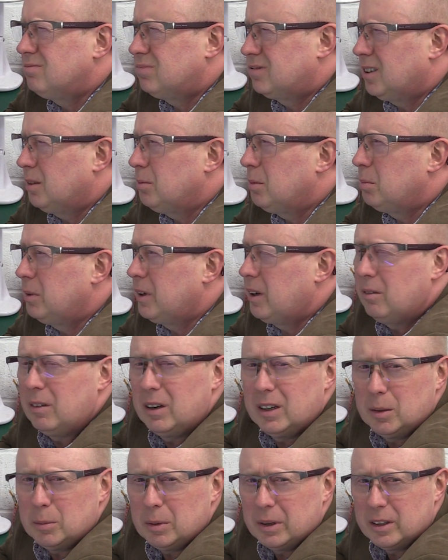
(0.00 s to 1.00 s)
Probably
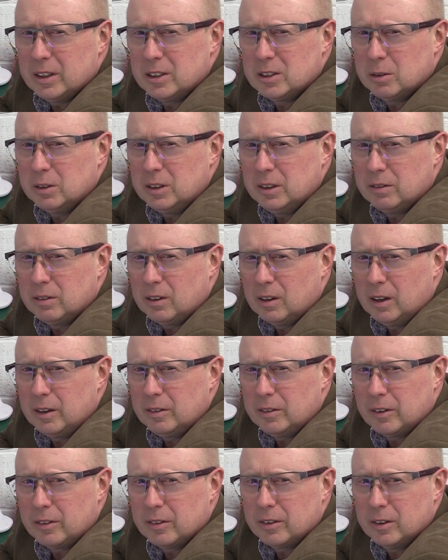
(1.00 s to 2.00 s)
around about the
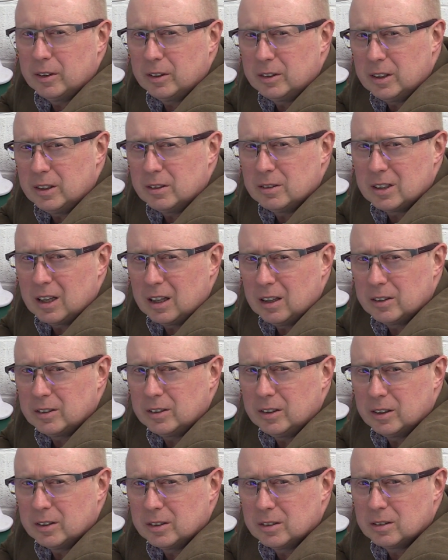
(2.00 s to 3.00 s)
25 to 30
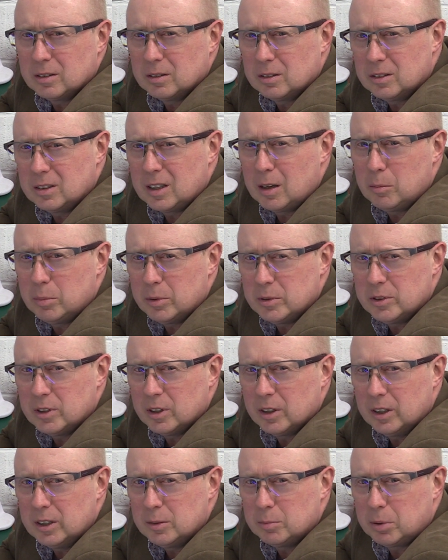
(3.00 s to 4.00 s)
Celsius
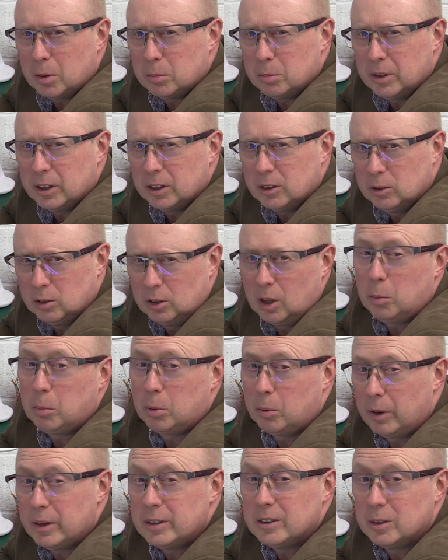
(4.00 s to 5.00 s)
temperature is probably a good
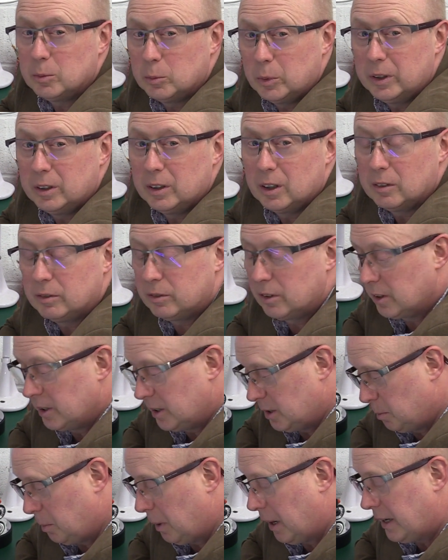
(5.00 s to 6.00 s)
operating window for
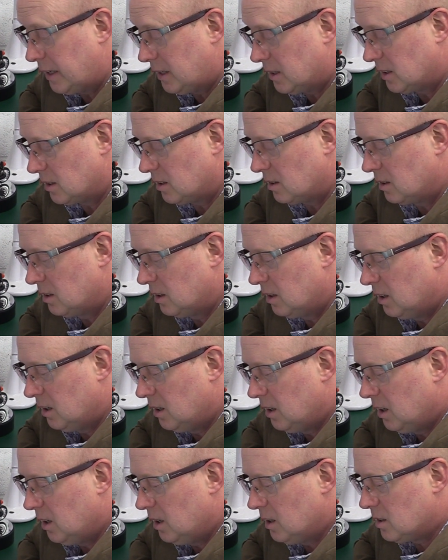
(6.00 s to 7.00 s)
these paints.
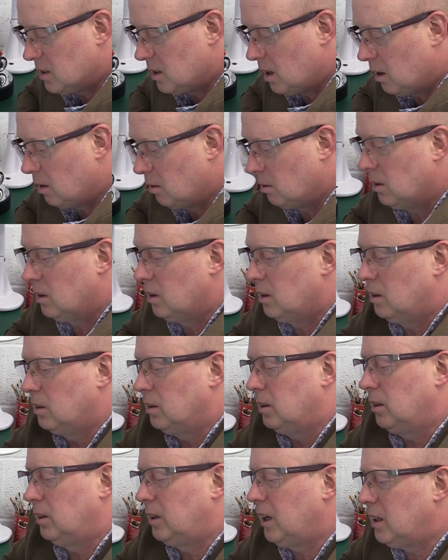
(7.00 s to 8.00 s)
So
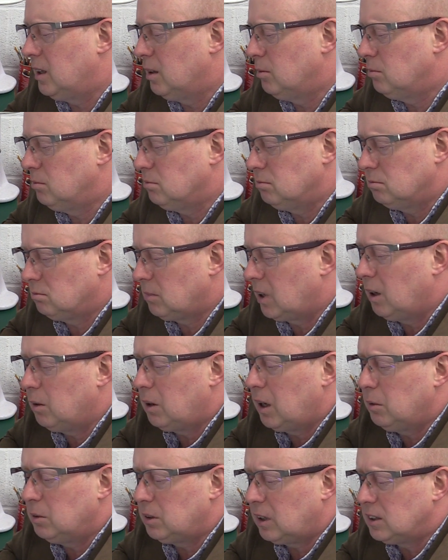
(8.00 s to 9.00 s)
get them,
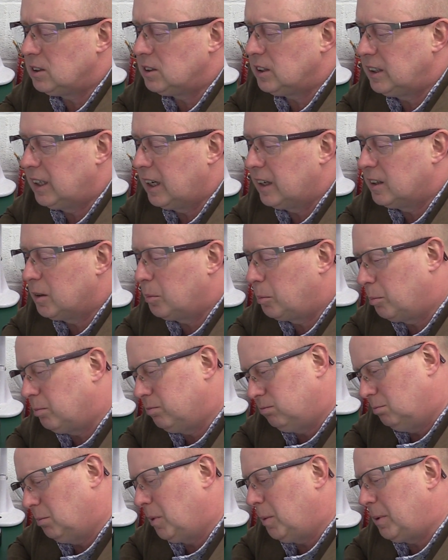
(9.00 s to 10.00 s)
I would actually
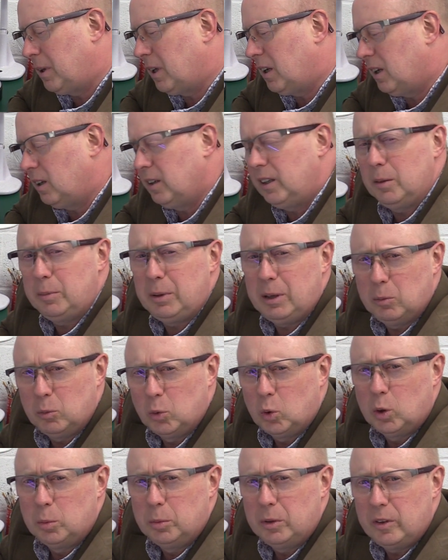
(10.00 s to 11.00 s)
maybe get a little bit
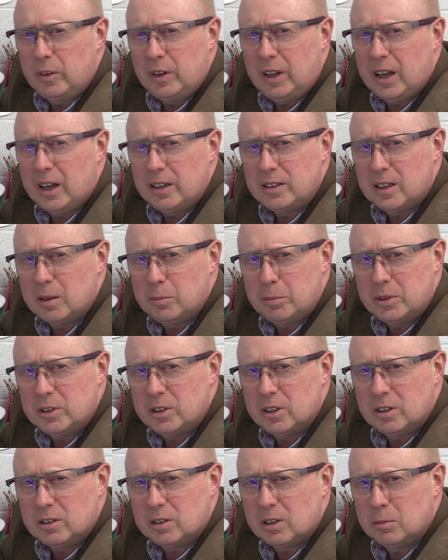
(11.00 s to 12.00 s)
warmer than the air
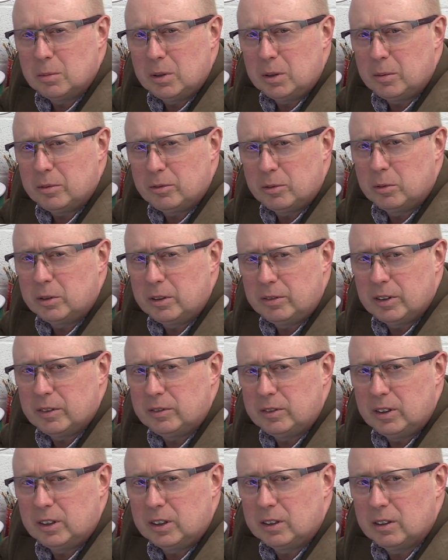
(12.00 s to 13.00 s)
temperature, so maybe 40,
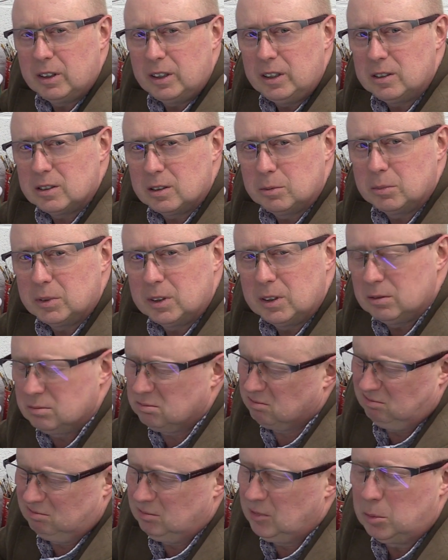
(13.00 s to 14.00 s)
50 degrees, somewhere,
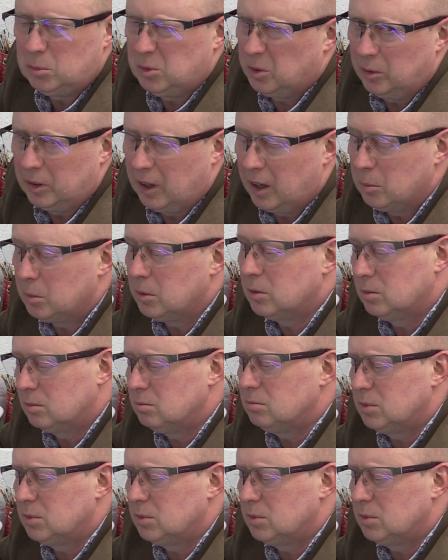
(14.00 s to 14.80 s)
not more than that, but